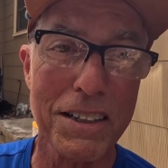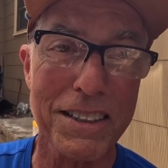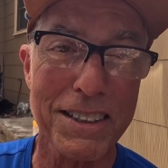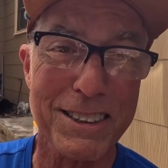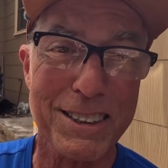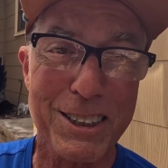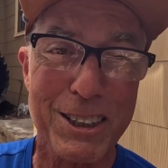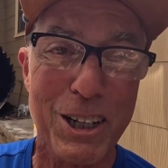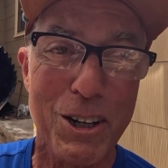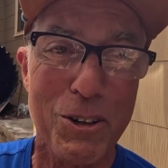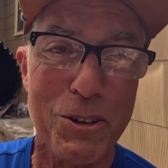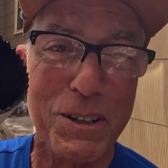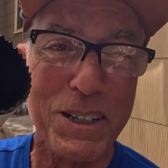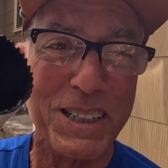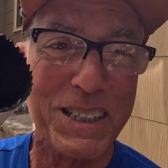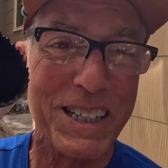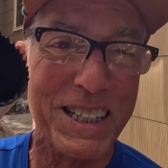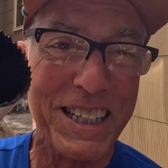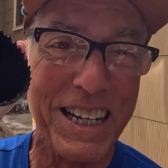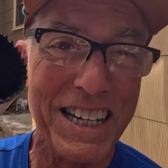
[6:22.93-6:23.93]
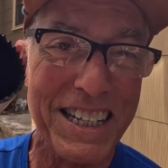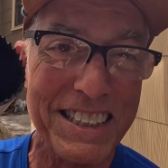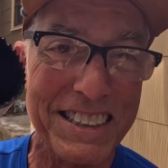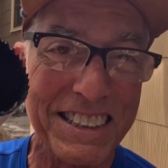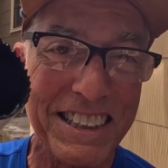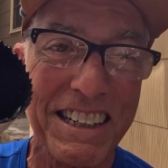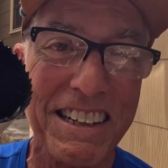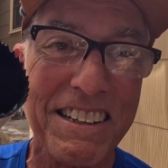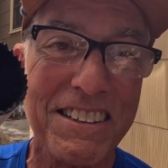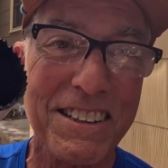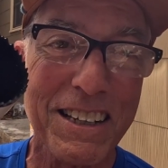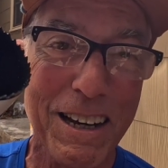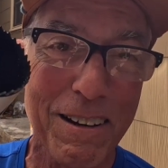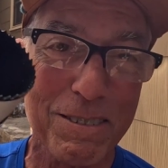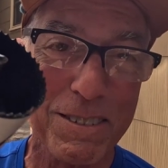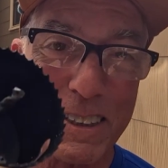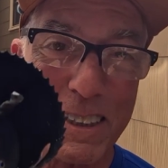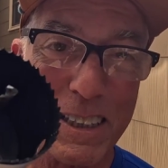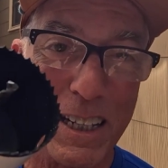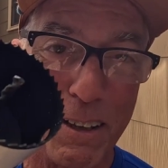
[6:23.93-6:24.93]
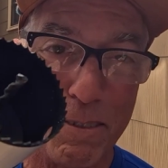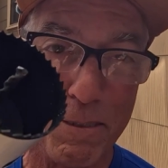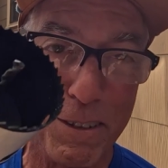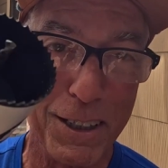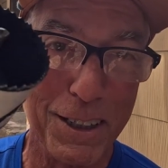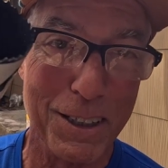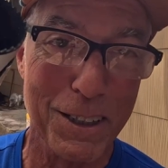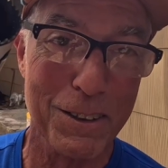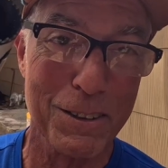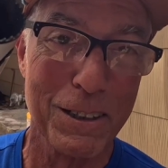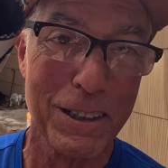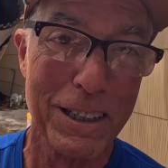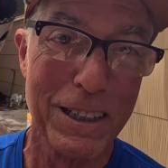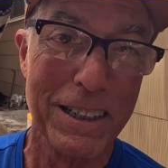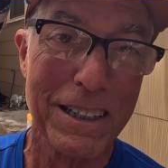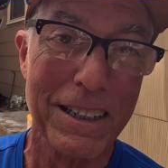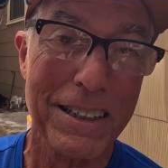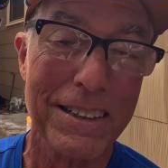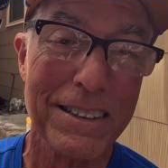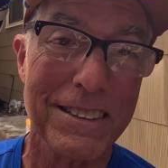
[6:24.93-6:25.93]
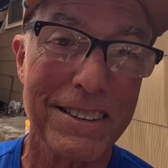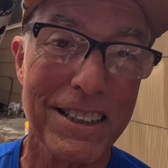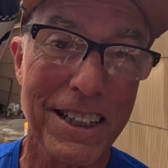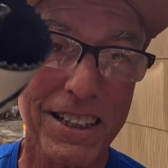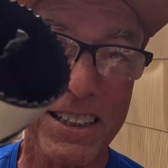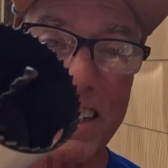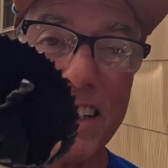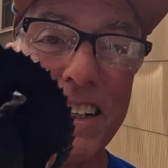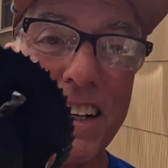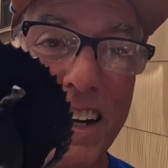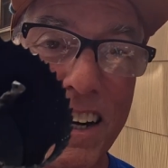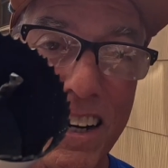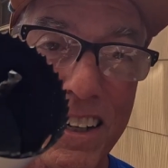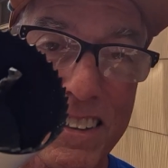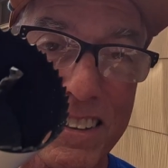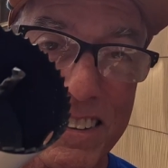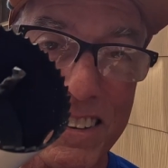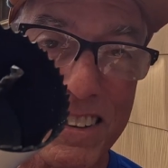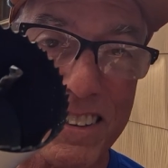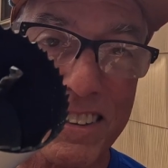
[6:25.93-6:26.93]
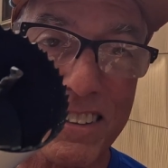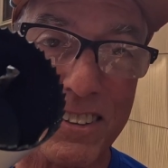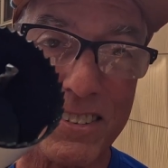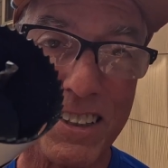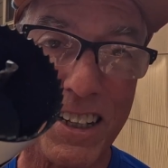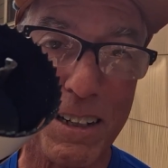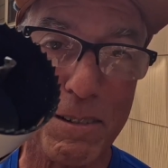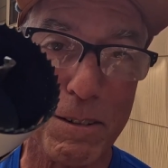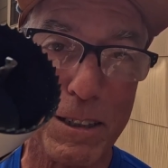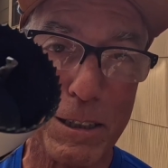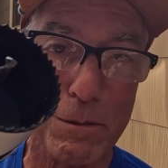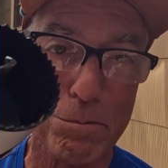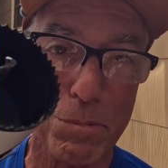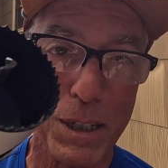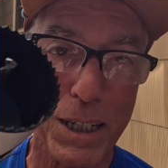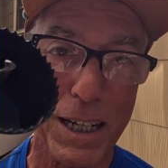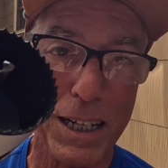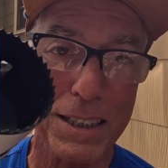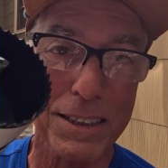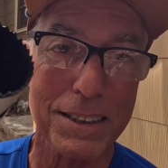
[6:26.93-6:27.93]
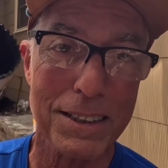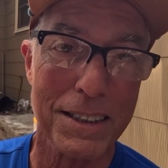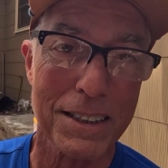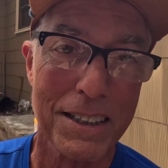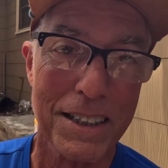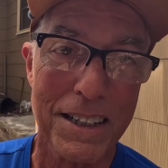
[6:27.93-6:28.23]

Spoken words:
So in case you haven't seen that video, check it out. She knows how to make a patch.